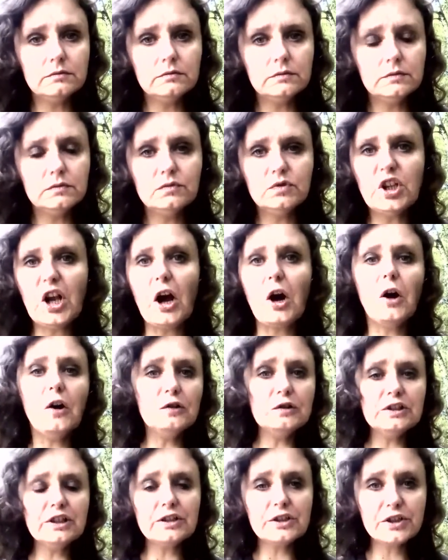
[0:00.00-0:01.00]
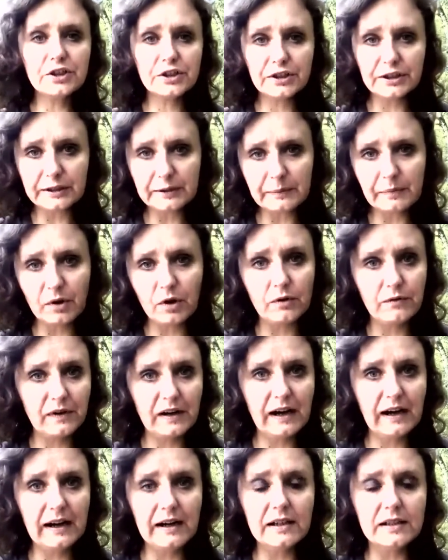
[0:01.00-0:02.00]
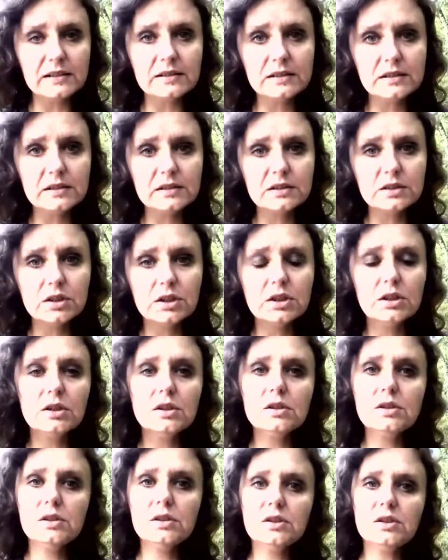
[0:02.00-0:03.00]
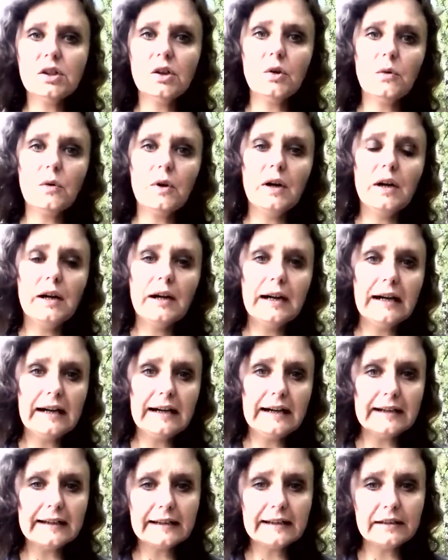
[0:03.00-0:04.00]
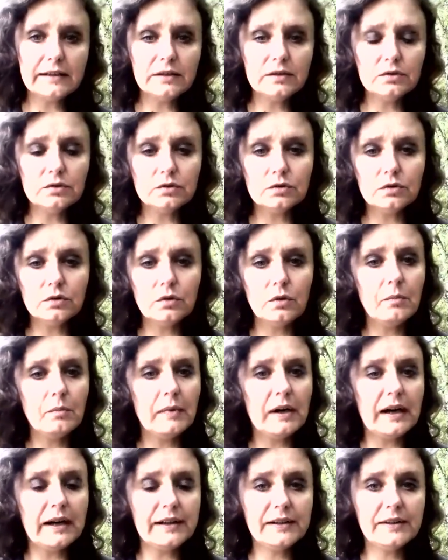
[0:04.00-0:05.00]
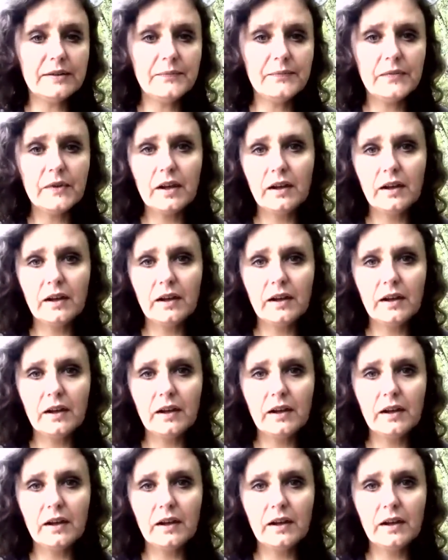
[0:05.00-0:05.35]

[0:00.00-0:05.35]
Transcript: the ownership of art, so I can do mine.